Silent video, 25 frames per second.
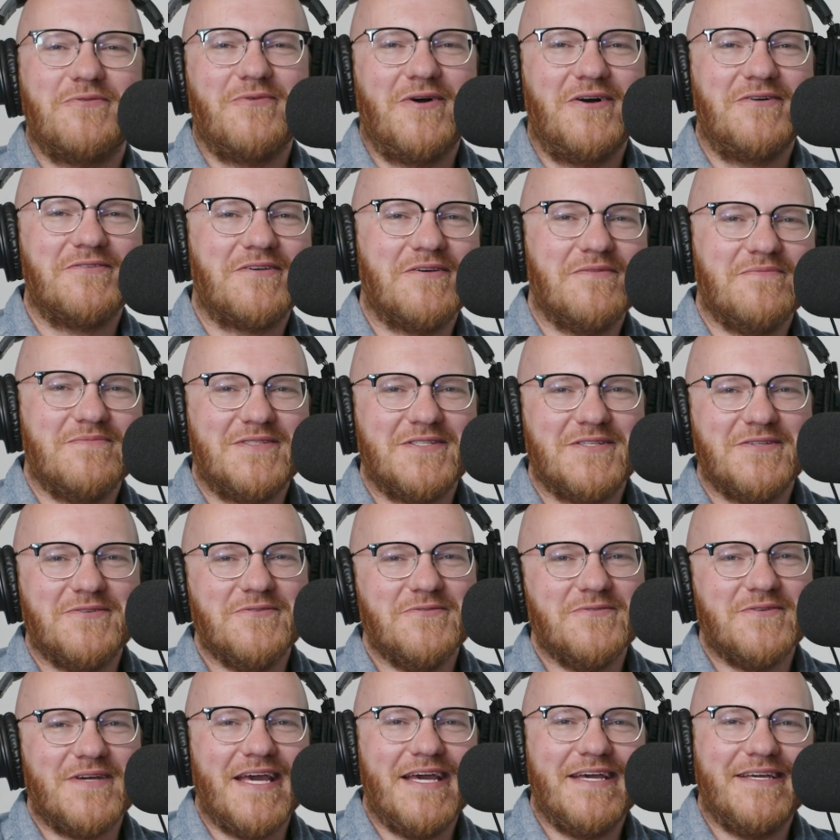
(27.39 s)
welcome
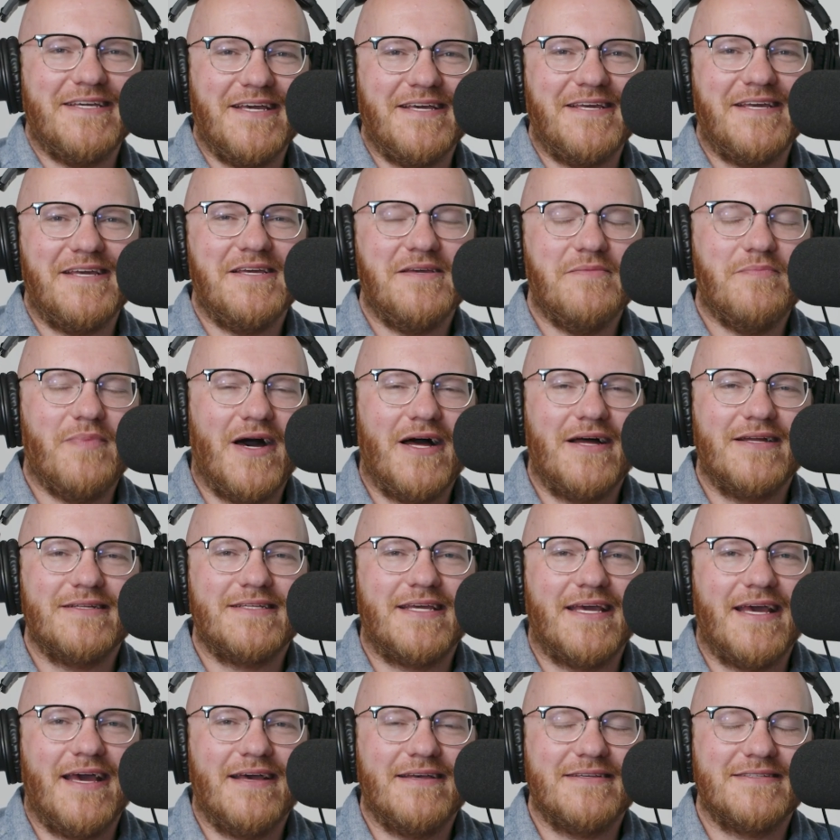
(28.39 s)
to Kankakee
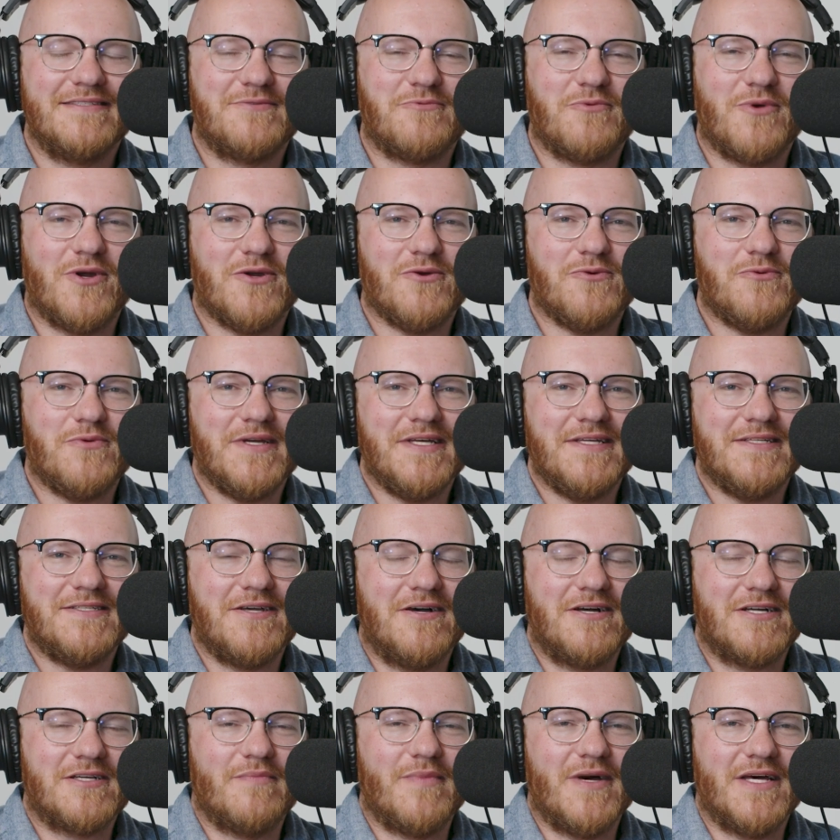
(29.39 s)
Podcast, where we
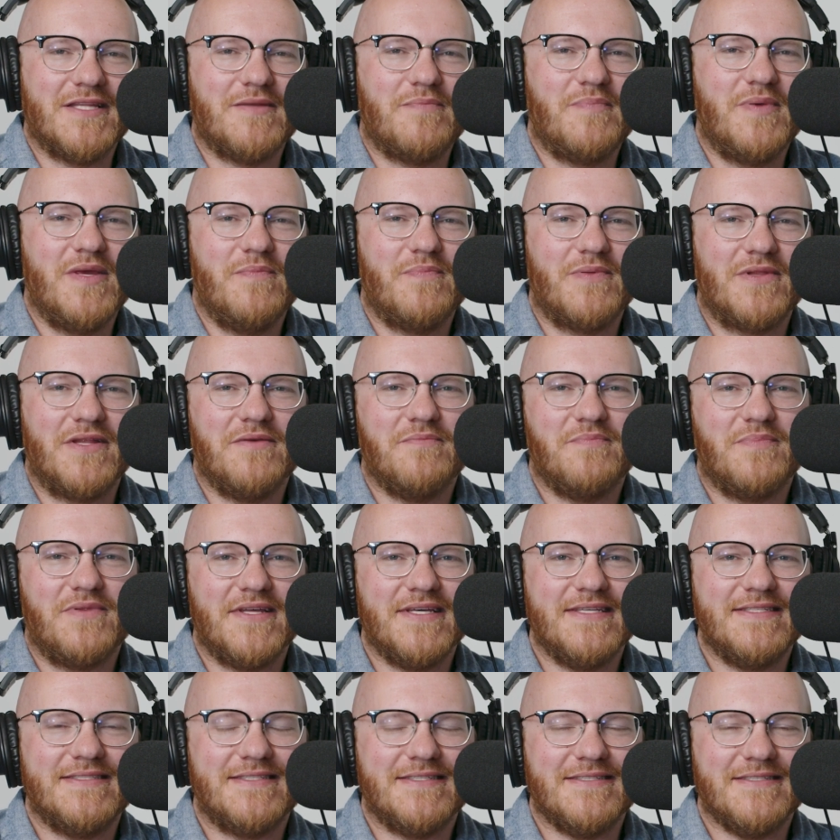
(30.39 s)
talk about the people and
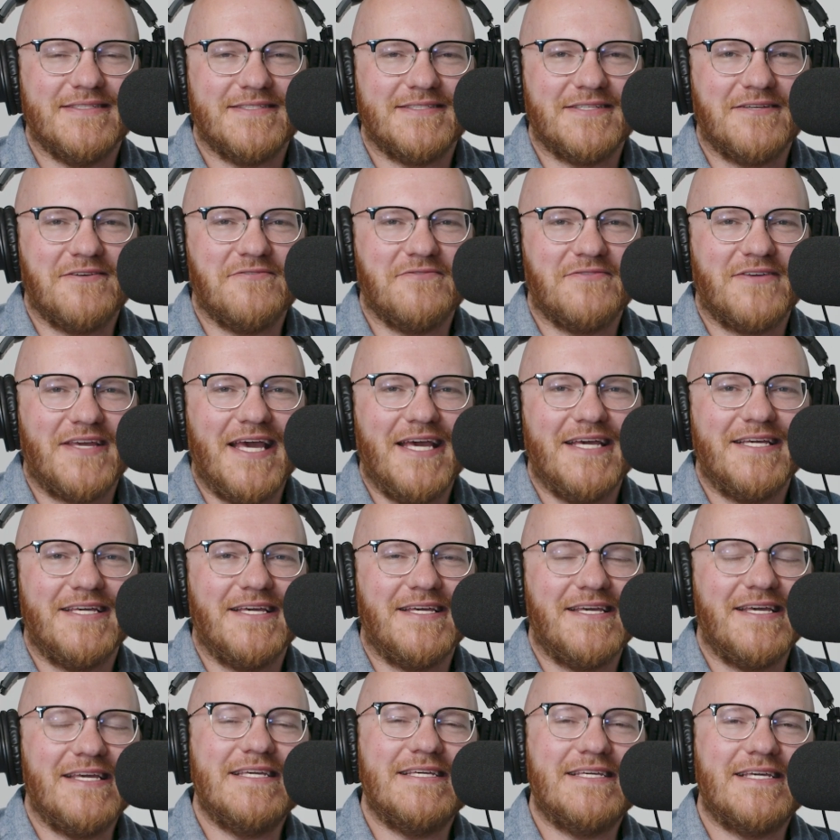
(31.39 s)
places of
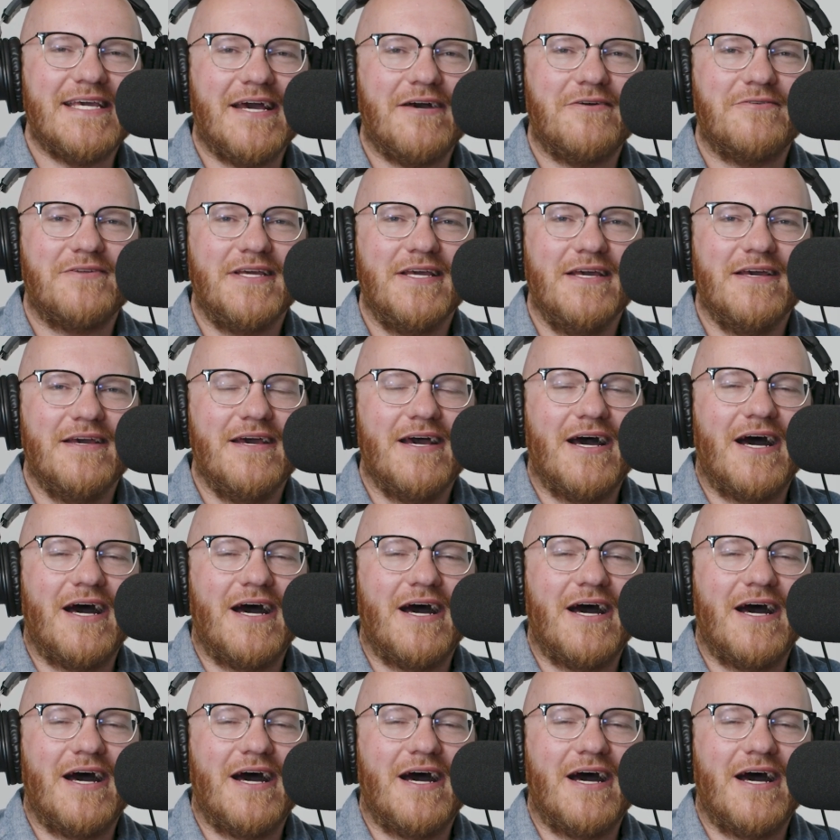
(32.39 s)
Kankakee County.